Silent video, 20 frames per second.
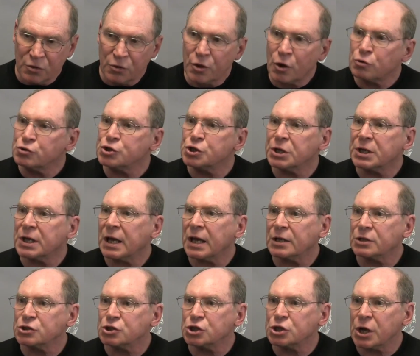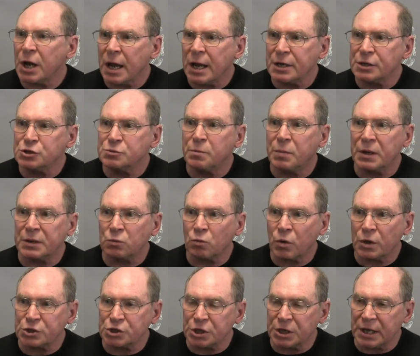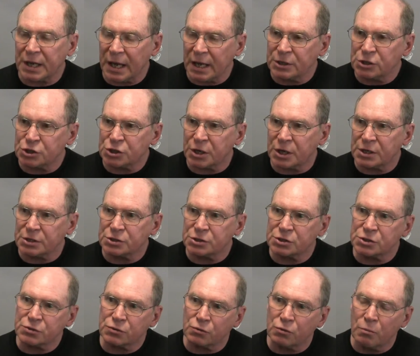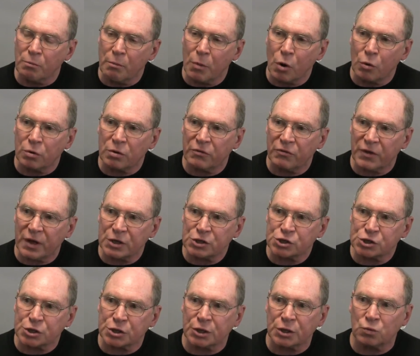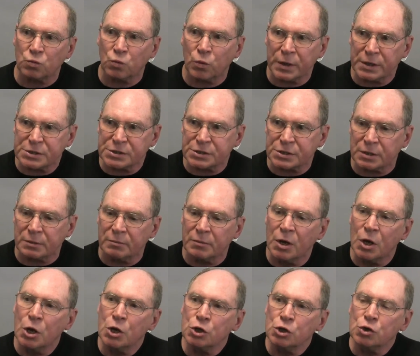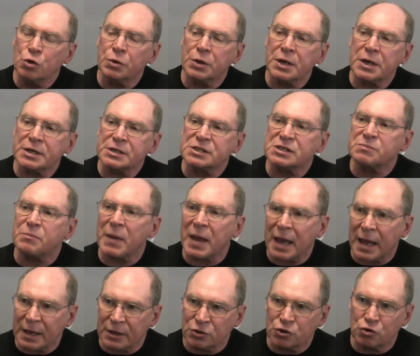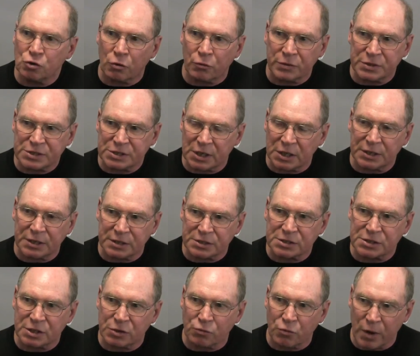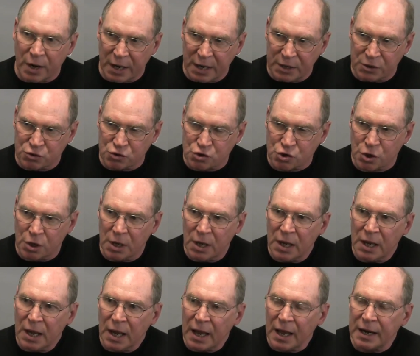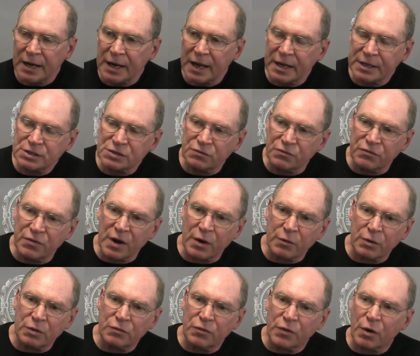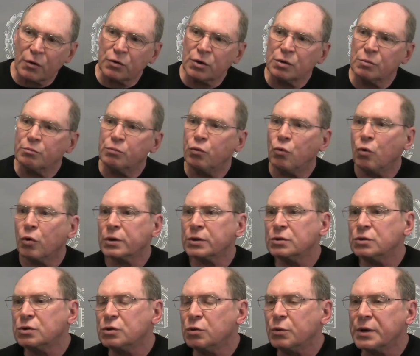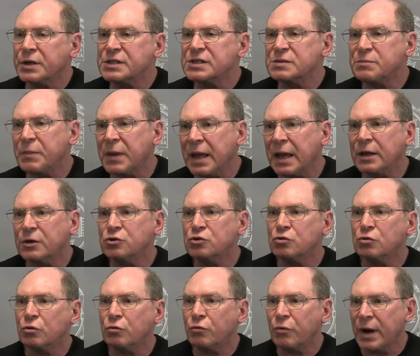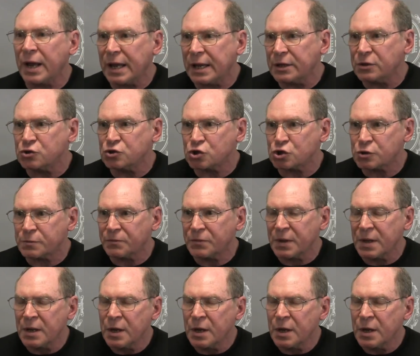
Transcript: Those you can't change, but what you can change is through motivation and wisdom, you can expand your resiliency range. And it's very, very important to expand your range.